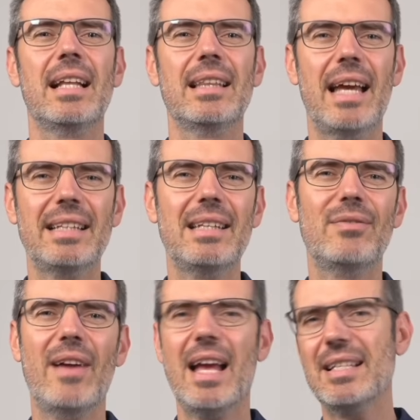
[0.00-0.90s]
lightning
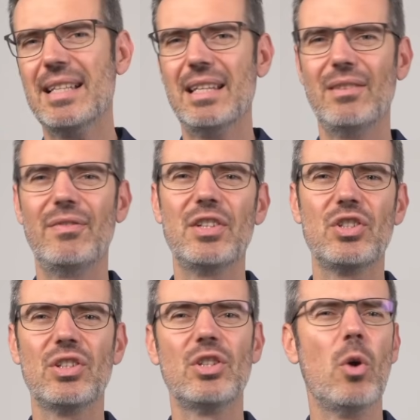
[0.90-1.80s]
fast and
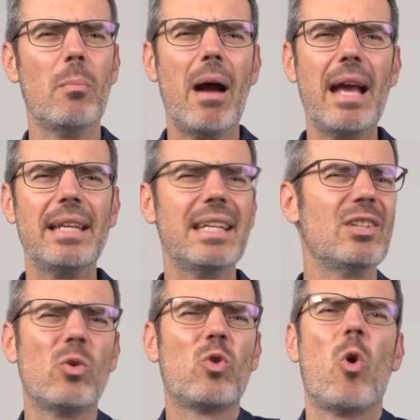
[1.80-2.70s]
efficient, no mining,
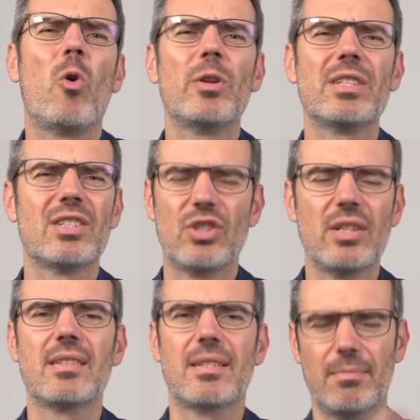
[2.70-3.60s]
no coins,
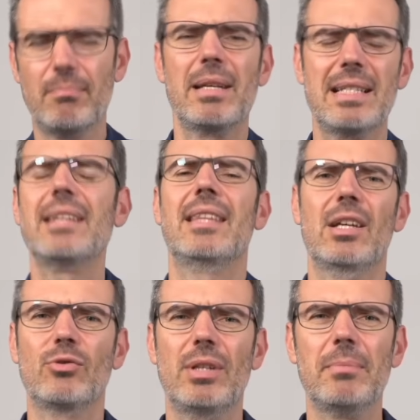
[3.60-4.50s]
just basically the
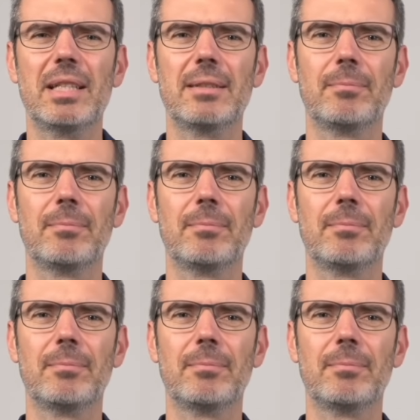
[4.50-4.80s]
agreement.